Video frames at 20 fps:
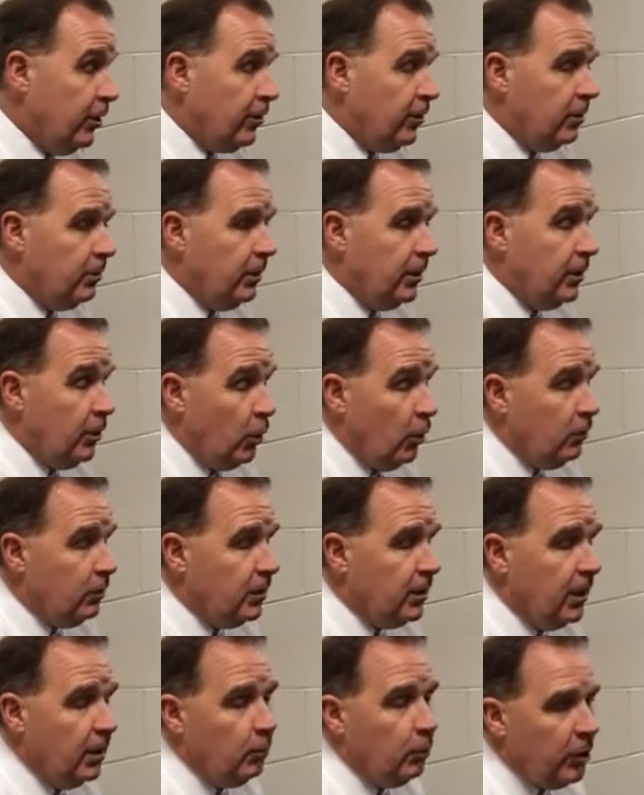the
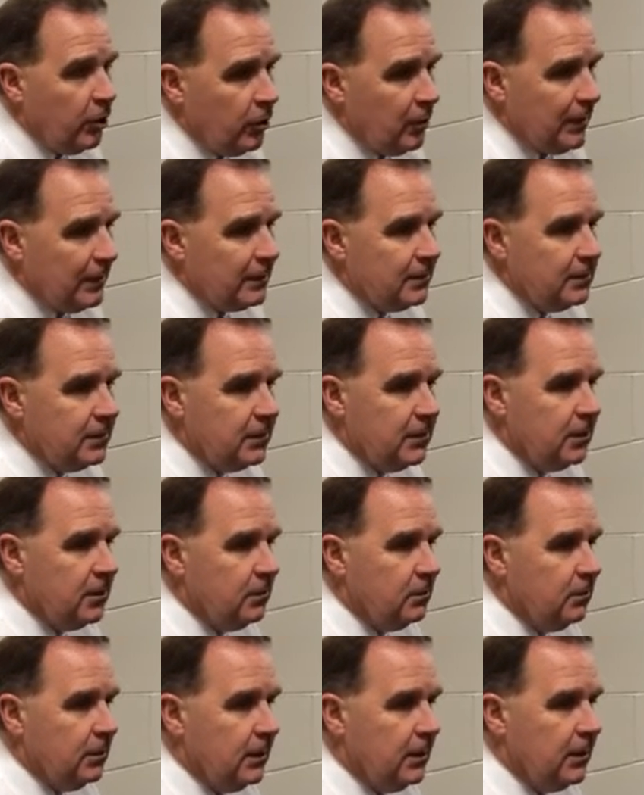overtime we couldn't
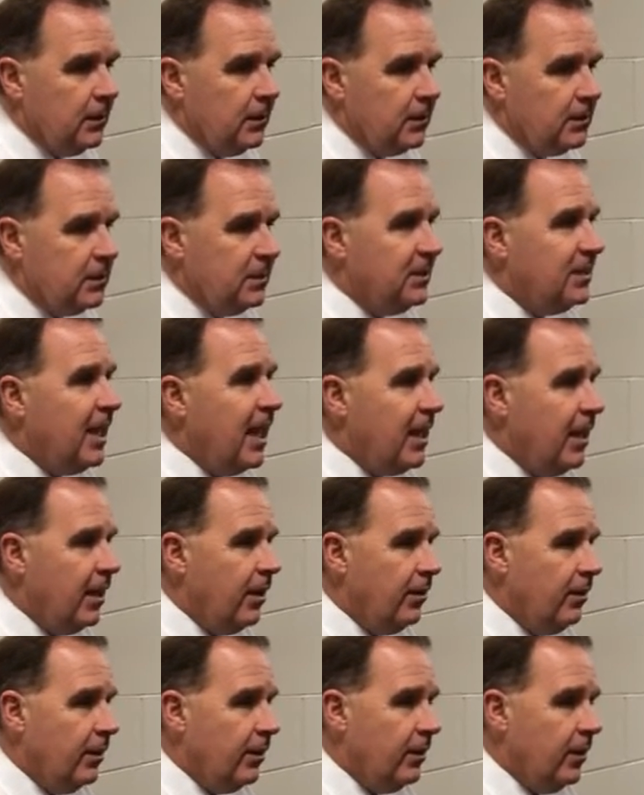sustain
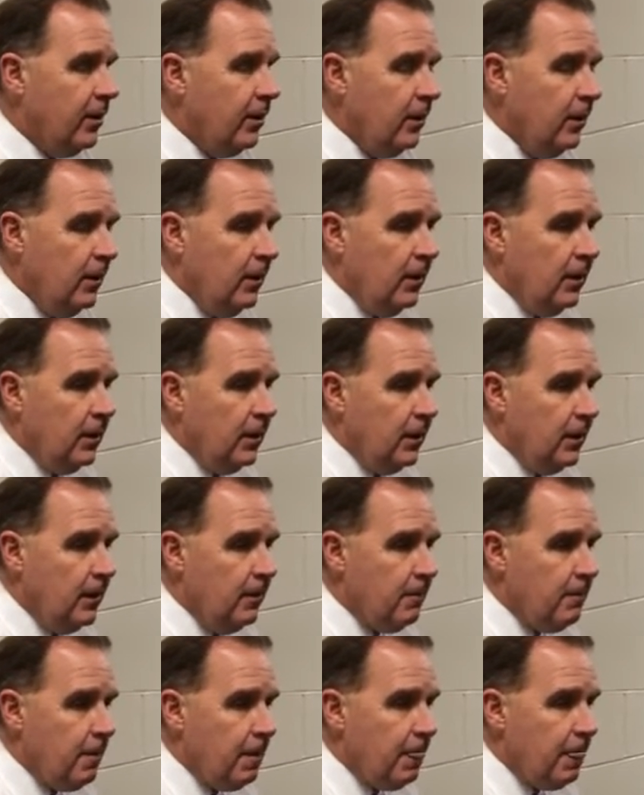anything there.
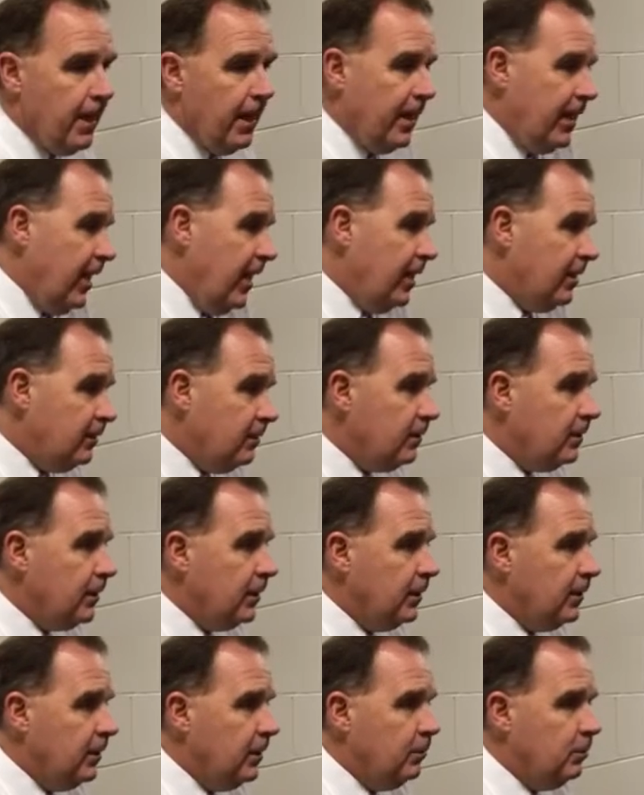Again,
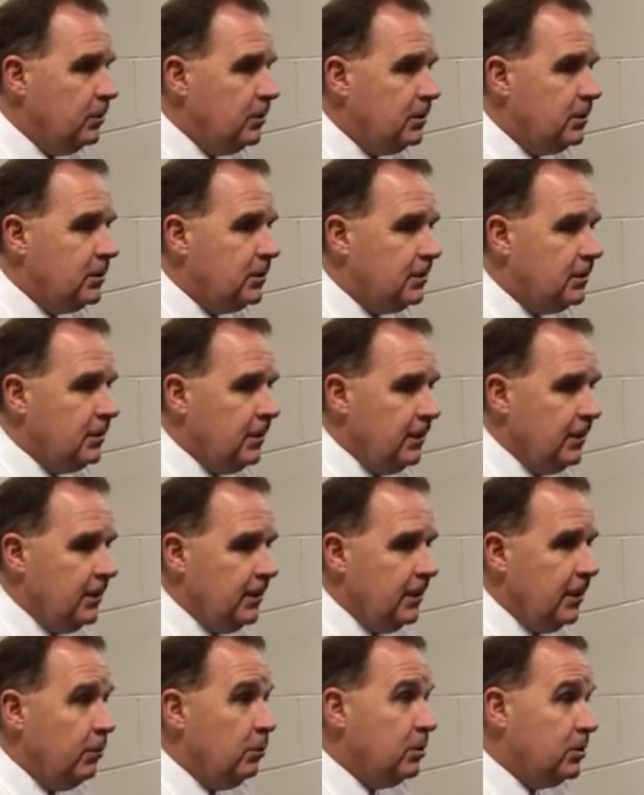it was
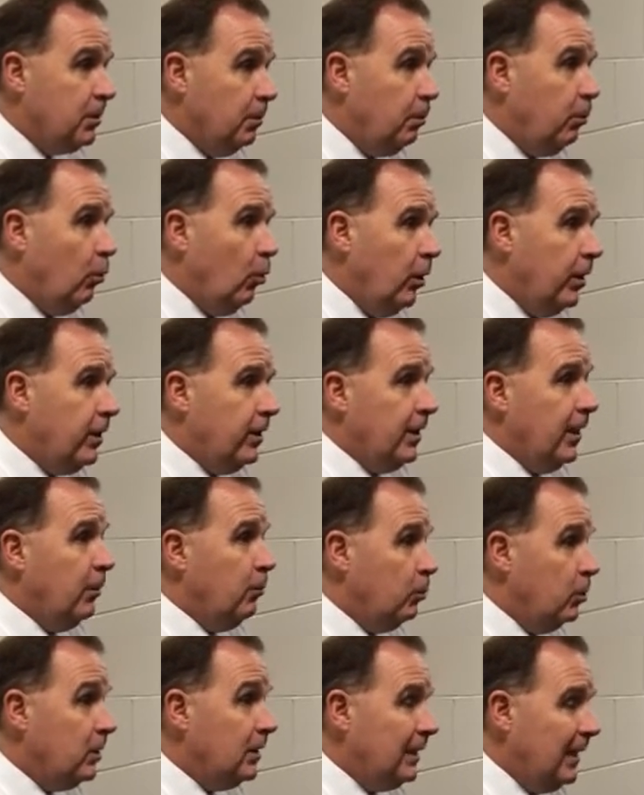the point
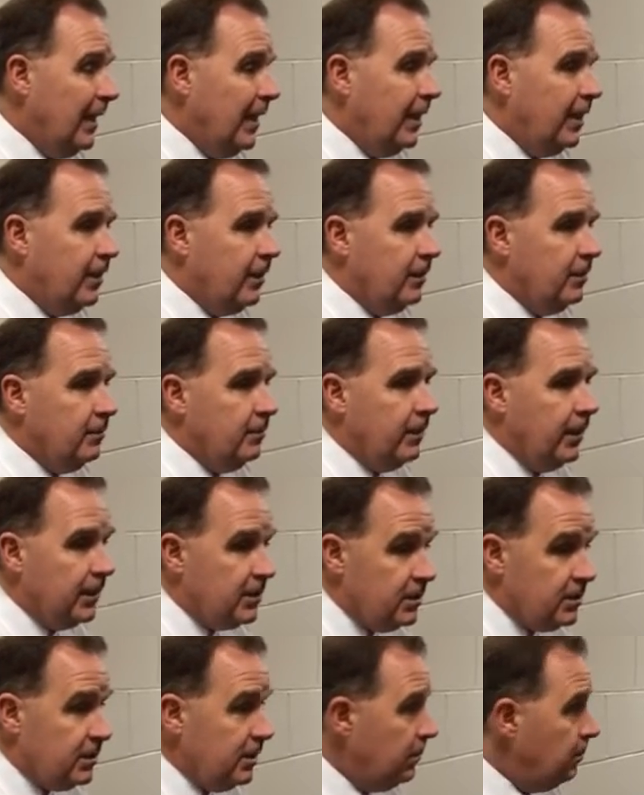that we'll take and
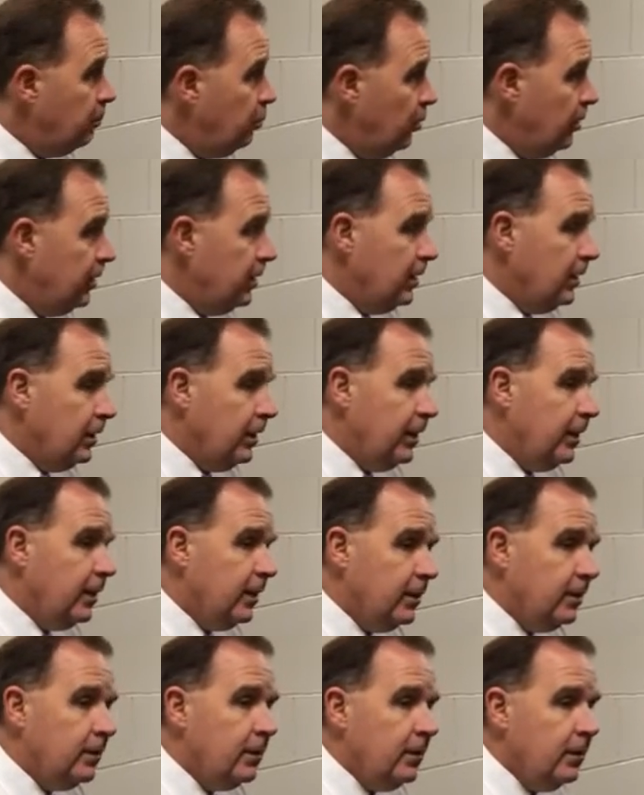get to the point in the
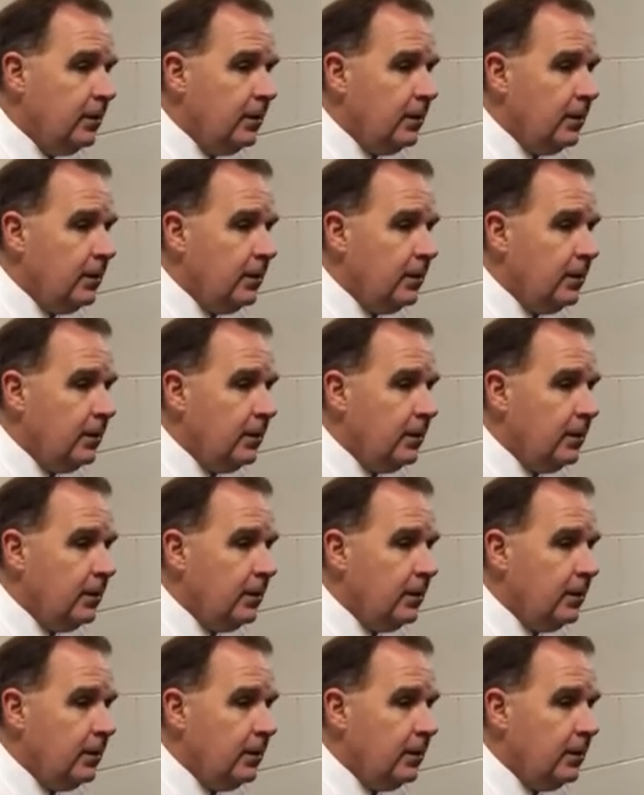league and